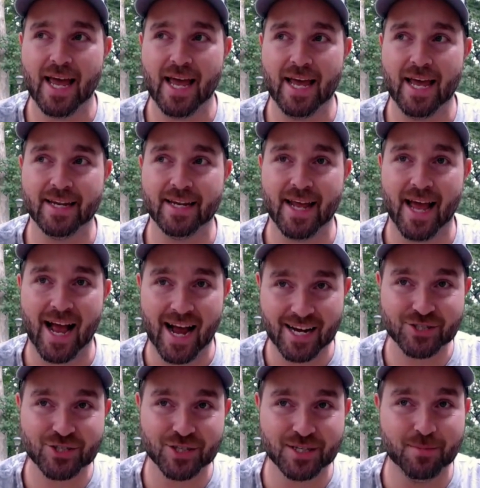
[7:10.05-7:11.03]
and
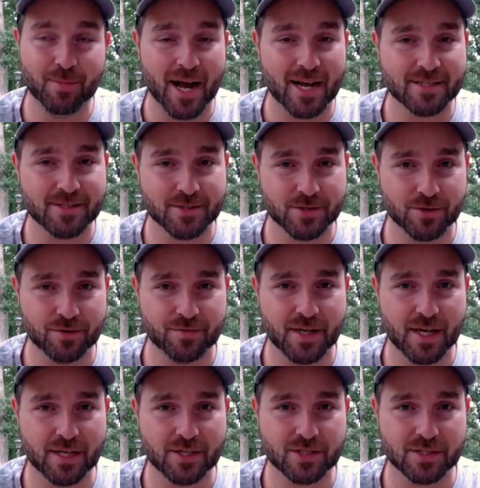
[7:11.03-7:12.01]
actually pass a
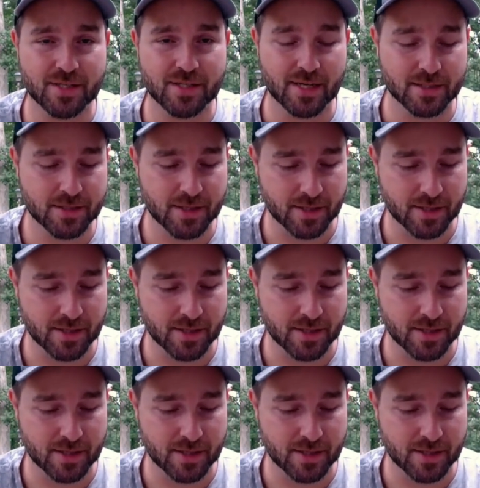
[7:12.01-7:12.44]
certification test.